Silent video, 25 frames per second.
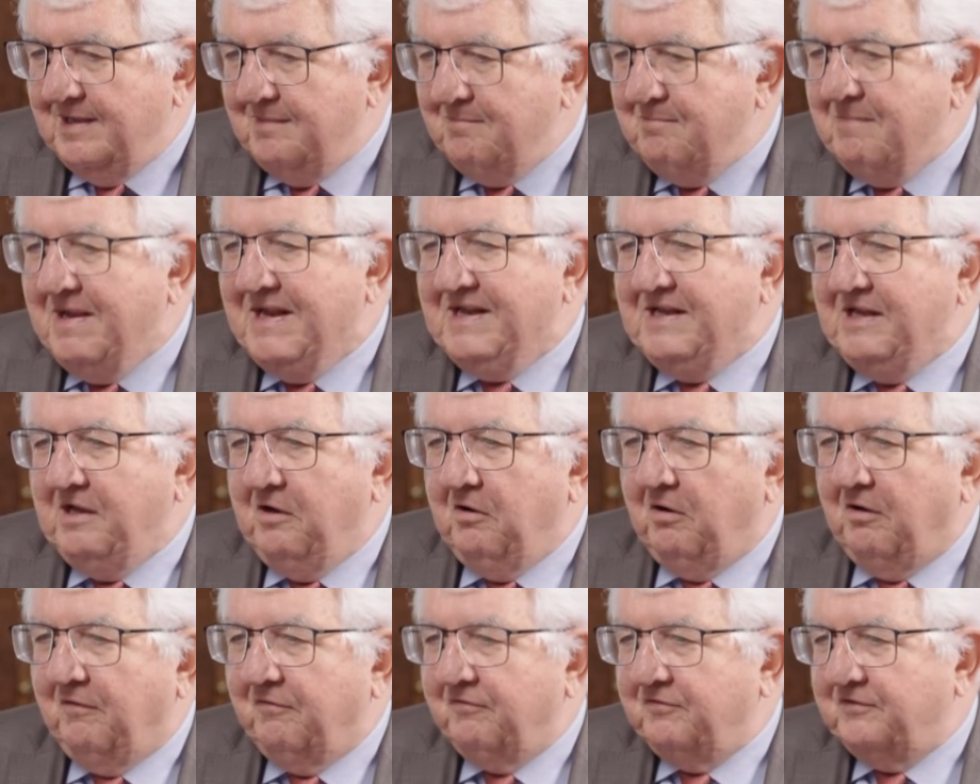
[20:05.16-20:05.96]
many
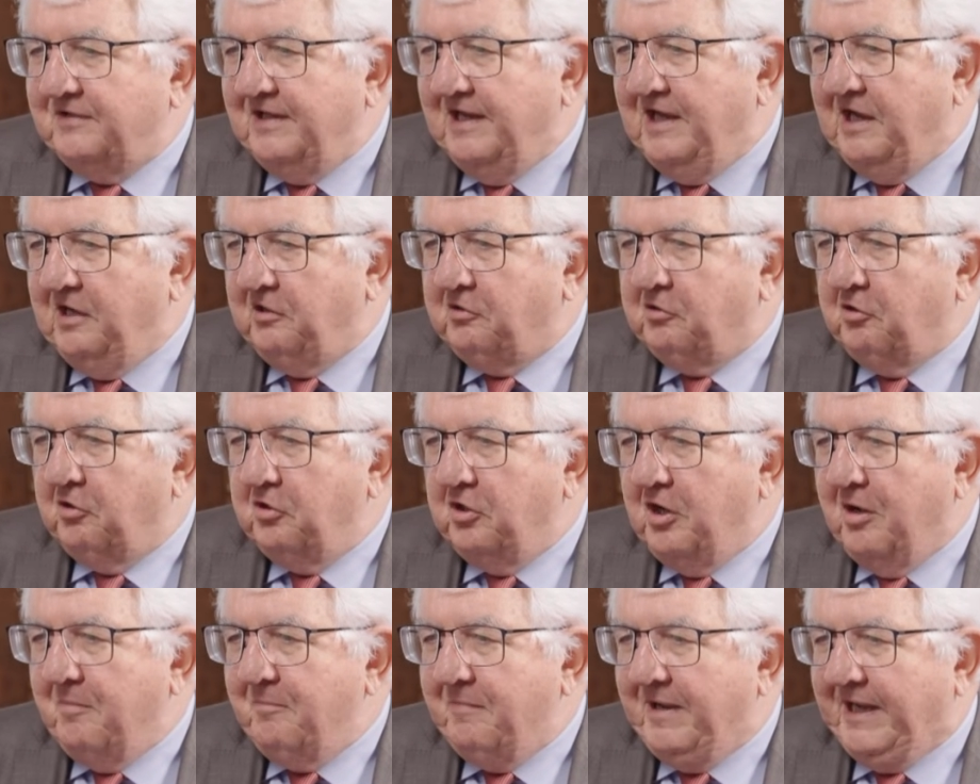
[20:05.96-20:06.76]
of the
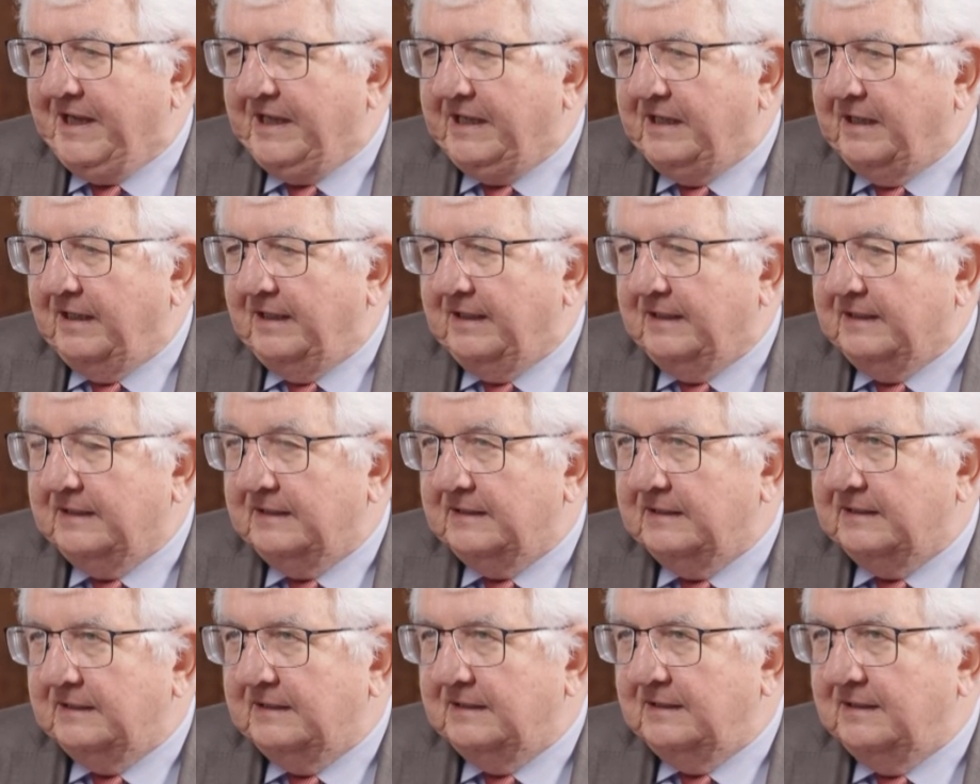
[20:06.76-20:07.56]
economic
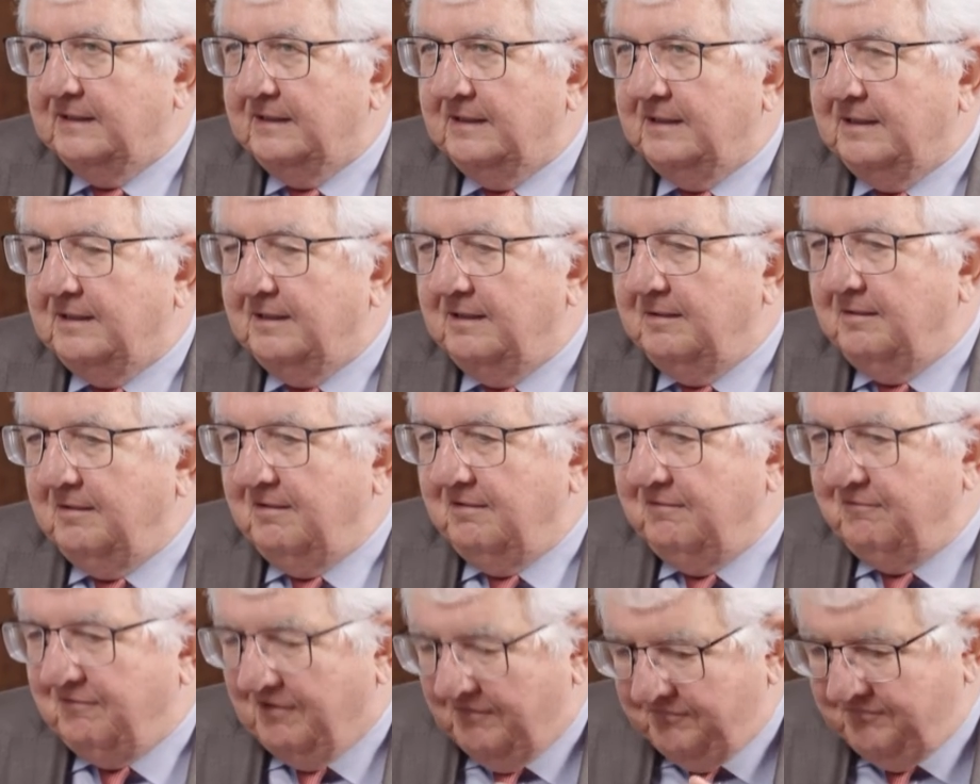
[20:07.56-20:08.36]

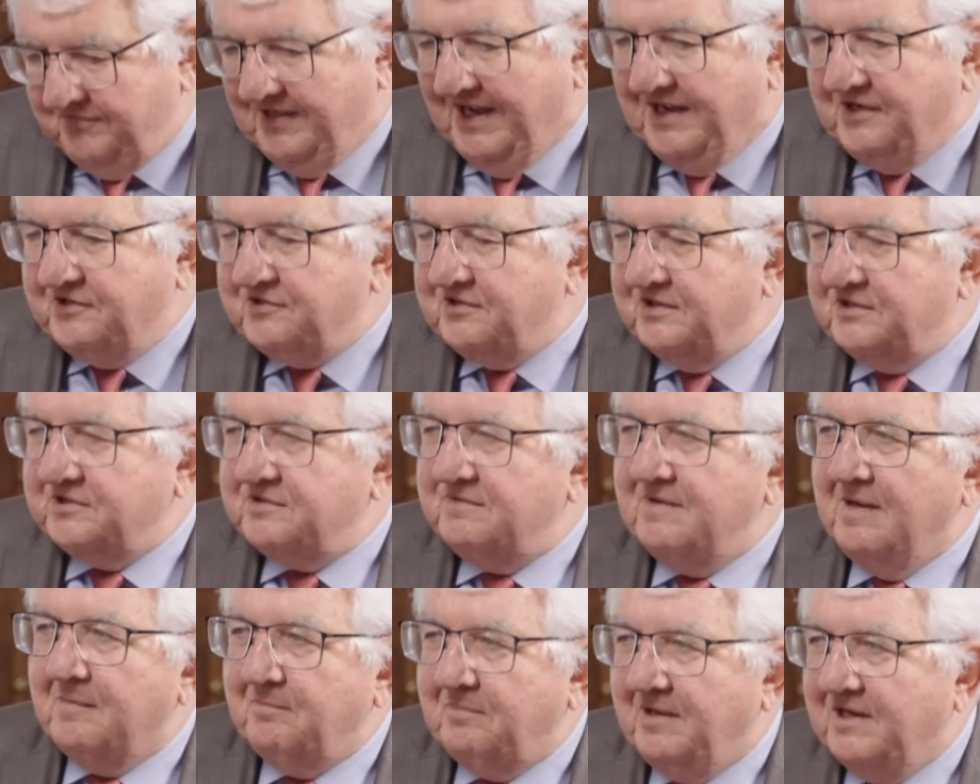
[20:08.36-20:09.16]

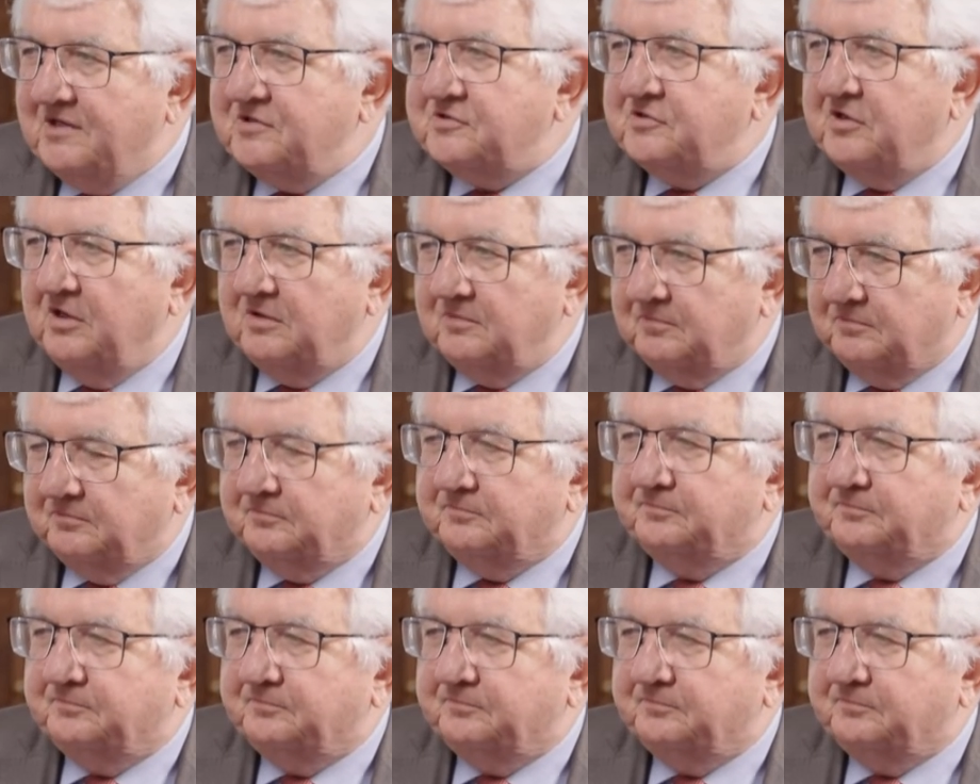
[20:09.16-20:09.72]
foundations we are based on.